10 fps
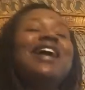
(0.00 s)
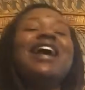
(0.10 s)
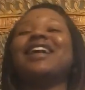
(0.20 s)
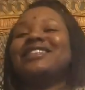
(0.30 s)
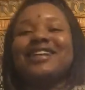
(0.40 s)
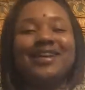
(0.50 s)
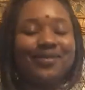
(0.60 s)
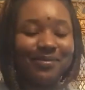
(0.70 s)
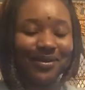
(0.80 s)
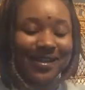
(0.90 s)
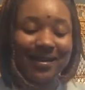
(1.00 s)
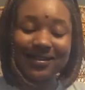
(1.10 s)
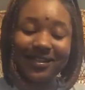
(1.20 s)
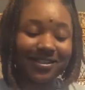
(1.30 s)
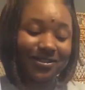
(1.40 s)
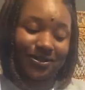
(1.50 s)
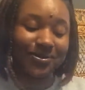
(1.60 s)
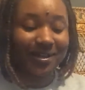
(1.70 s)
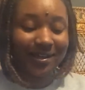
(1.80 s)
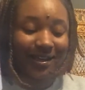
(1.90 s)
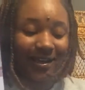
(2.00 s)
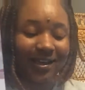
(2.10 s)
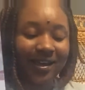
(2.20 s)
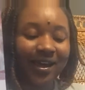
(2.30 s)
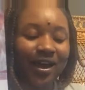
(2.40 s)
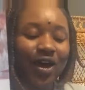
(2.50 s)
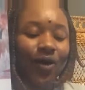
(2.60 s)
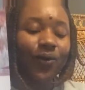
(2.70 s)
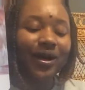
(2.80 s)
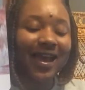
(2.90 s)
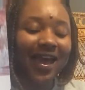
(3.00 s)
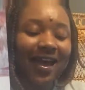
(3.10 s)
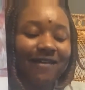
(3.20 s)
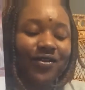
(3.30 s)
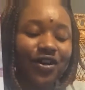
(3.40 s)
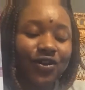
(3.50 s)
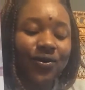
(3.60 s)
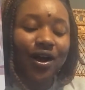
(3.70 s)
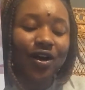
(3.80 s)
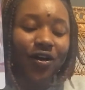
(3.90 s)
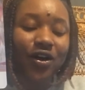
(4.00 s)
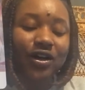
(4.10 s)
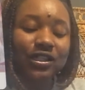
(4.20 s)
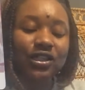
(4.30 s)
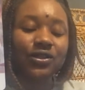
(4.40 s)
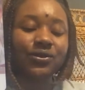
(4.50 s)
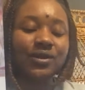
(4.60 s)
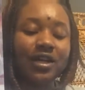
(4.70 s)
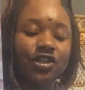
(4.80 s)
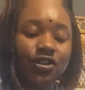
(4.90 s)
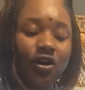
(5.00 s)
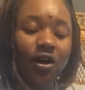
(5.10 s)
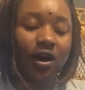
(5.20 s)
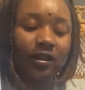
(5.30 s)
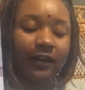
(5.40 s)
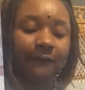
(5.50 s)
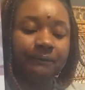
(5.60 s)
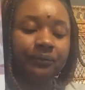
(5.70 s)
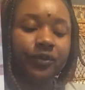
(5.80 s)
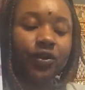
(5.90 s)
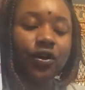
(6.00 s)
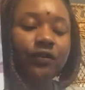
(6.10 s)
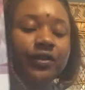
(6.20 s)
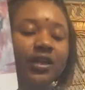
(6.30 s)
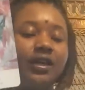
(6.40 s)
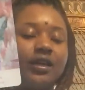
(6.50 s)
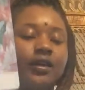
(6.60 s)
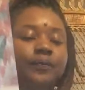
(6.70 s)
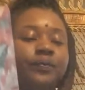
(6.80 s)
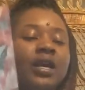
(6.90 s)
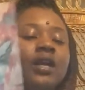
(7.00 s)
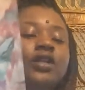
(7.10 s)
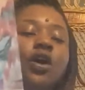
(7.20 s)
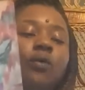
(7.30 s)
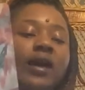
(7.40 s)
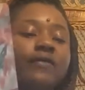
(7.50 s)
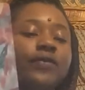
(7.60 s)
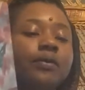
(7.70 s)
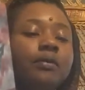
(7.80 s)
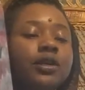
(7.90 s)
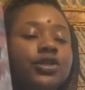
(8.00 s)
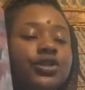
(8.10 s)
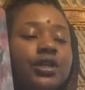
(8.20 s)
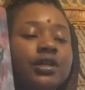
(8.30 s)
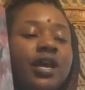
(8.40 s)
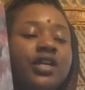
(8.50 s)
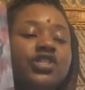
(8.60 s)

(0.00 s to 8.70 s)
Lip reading: I got to say that one more time because that's just too good. Whatever you are called to do, that is your calling. Don't overthink it. Don't wait for permission.